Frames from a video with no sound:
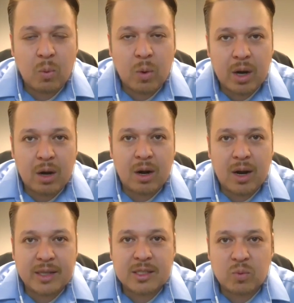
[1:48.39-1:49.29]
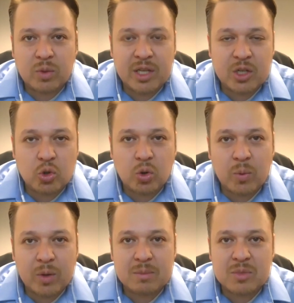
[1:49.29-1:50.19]
where I just really enjoy
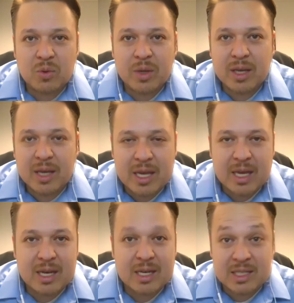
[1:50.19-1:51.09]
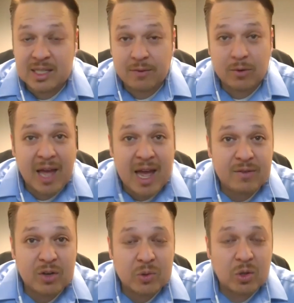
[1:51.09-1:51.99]
what I'm doing in several
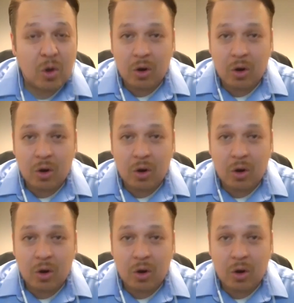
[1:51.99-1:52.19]
avenues,